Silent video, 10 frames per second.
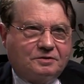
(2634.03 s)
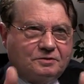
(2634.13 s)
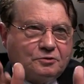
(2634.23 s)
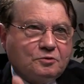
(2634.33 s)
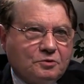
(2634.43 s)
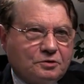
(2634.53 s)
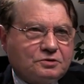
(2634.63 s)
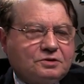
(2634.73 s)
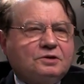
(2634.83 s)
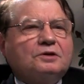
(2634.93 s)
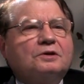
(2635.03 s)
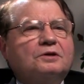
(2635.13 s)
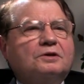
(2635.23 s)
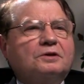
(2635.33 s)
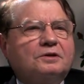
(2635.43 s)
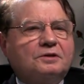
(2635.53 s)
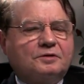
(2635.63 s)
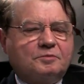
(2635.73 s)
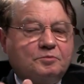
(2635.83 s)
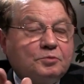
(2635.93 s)
almost
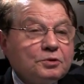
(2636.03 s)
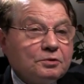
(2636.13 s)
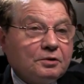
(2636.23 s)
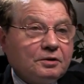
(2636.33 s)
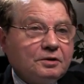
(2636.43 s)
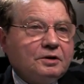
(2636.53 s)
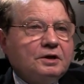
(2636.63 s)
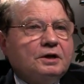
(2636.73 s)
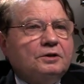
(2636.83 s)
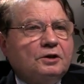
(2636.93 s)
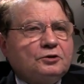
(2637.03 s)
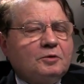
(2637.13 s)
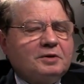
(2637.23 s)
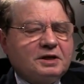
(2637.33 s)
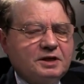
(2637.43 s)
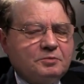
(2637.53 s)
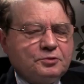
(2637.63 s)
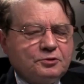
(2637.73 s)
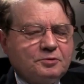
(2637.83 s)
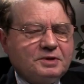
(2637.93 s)
pure. Not completely
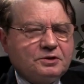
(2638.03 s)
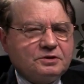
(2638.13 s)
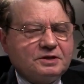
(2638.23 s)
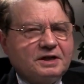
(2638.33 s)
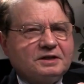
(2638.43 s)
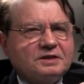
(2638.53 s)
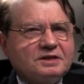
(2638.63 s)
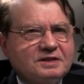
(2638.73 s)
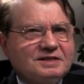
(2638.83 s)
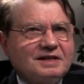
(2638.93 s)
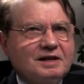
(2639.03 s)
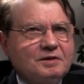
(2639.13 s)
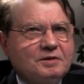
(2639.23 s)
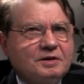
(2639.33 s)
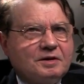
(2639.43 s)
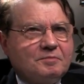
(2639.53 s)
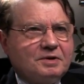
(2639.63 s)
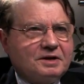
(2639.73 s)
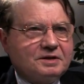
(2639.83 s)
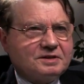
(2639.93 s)
pure, because there are cell
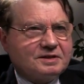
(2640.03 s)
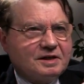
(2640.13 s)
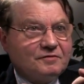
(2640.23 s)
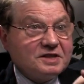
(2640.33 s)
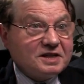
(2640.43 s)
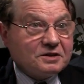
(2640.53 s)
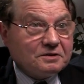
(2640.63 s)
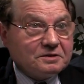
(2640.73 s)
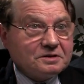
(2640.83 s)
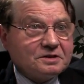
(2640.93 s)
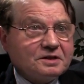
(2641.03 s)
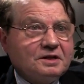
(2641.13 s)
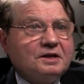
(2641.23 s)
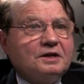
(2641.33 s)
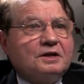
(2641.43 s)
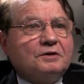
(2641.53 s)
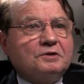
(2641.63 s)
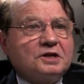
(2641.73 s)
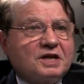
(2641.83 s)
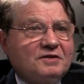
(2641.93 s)
vesicles
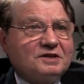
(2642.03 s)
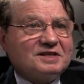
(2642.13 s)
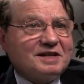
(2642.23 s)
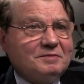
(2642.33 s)
which have the same